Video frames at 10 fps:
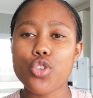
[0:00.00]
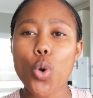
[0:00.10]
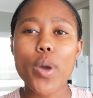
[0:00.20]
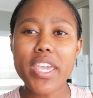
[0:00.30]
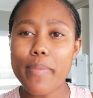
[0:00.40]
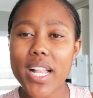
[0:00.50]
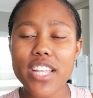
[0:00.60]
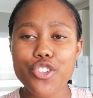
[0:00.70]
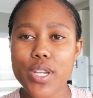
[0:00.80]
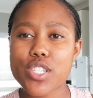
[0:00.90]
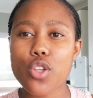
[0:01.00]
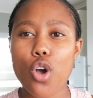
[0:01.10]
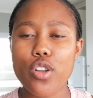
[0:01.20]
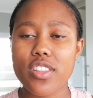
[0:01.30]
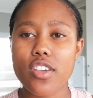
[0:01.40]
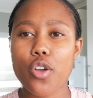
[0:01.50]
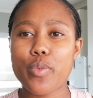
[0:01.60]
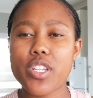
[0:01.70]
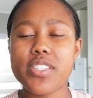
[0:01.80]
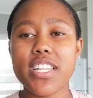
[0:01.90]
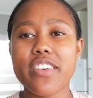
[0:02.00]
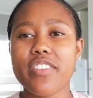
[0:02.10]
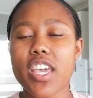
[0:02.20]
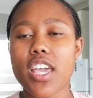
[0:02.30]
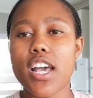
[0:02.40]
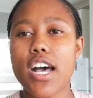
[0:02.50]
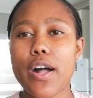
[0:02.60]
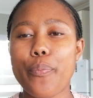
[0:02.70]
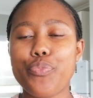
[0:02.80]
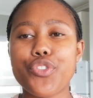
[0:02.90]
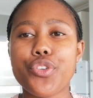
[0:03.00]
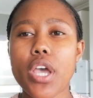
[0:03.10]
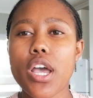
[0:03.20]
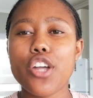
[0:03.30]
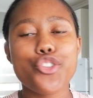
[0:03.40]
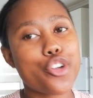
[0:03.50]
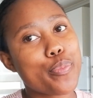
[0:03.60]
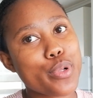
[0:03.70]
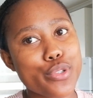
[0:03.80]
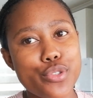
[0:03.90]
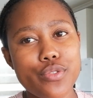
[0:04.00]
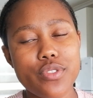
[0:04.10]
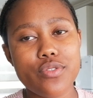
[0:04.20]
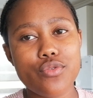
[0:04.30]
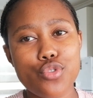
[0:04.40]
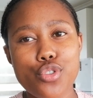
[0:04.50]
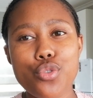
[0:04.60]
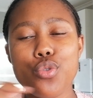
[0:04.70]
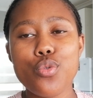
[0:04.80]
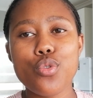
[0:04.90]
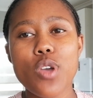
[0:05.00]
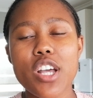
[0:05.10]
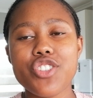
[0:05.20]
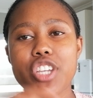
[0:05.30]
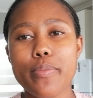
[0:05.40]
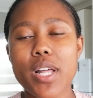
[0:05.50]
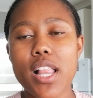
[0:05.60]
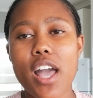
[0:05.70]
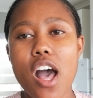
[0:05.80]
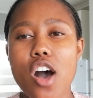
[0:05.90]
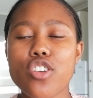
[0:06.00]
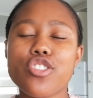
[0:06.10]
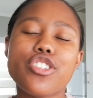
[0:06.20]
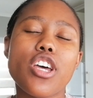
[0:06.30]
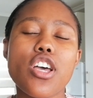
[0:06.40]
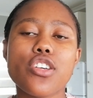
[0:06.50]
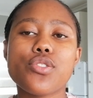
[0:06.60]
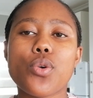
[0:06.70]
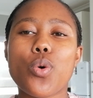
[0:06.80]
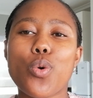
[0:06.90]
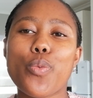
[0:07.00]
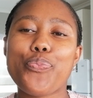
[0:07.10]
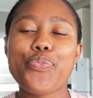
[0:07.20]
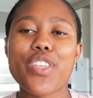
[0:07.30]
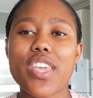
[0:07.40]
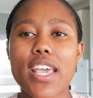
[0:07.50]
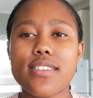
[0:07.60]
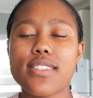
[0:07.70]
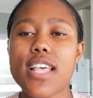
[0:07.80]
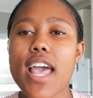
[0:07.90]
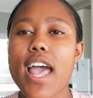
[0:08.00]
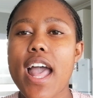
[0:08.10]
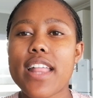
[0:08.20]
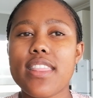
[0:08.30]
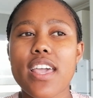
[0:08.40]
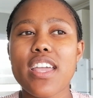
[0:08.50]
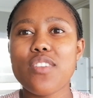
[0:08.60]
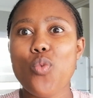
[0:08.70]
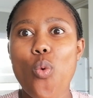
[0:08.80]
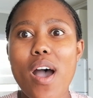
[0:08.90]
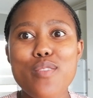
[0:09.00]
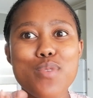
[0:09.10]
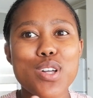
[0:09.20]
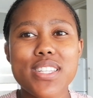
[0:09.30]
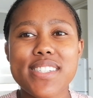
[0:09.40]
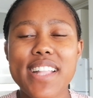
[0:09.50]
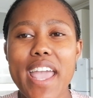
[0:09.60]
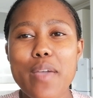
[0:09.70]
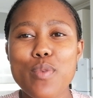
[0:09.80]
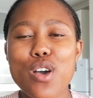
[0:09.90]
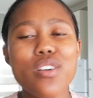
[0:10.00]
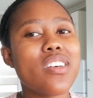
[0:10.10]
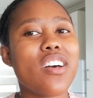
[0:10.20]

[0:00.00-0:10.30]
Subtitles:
your email address on the community living 222 Gmail account. So yes, and then one more disclaimer: